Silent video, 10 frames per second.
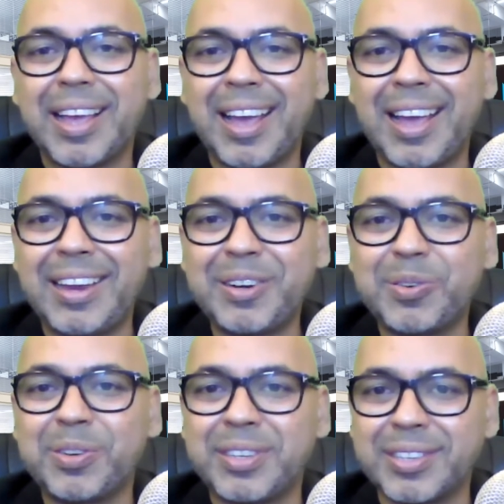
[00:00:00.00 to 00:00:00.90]
And
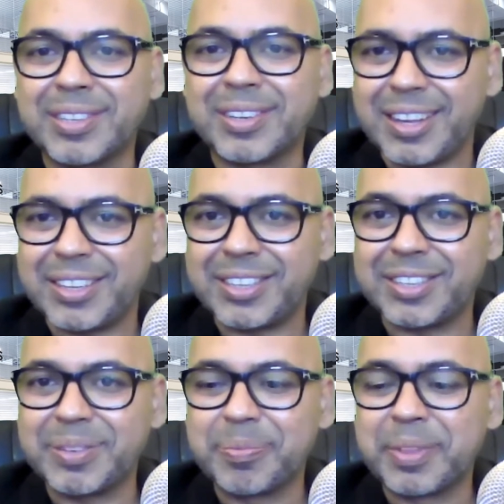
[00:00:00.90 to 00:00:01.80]
to
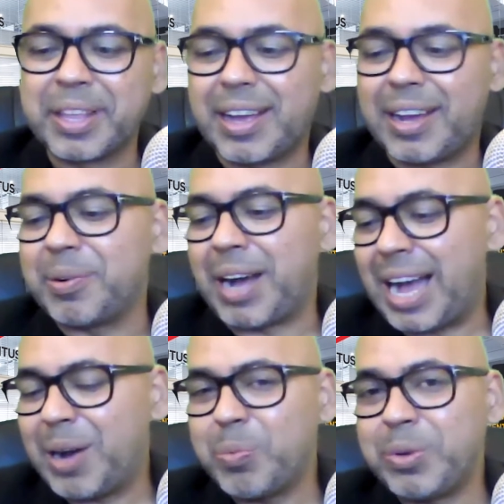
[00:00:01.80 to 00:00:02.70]
discuss
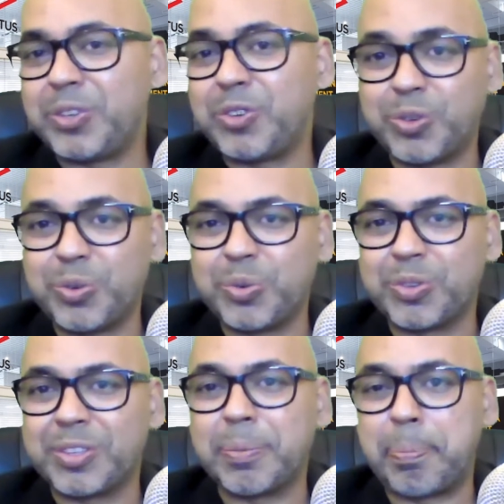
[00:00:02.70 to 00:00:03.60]
how we
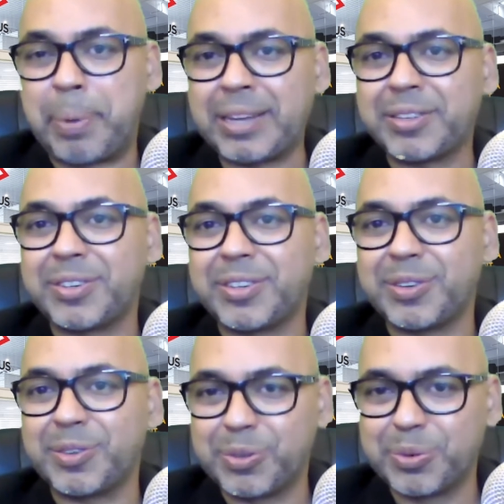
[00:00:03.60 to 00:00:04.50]
choose the best
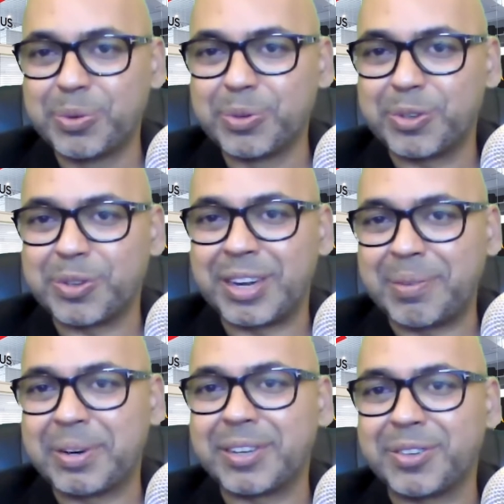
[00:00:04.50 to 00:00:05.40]
tool to
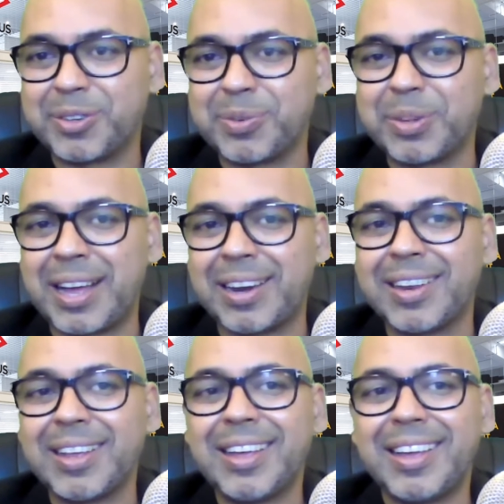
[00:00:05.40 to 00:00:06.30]
enable us to do that
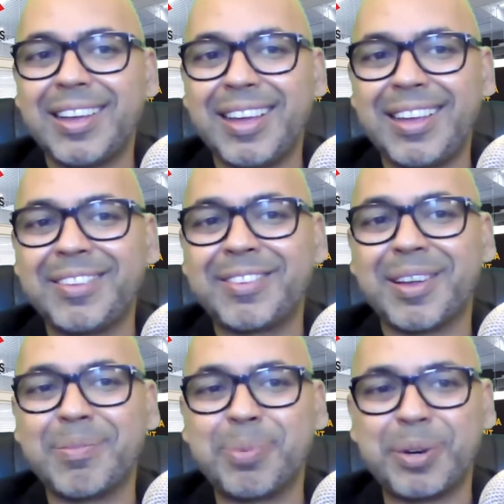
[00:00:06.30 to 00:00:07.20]
is
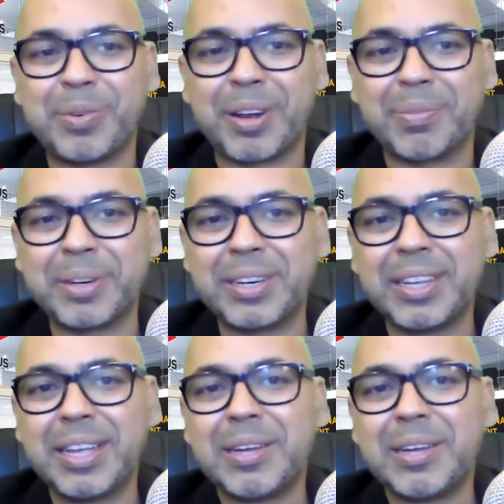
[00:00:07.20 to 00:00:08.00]
Budi Rachman.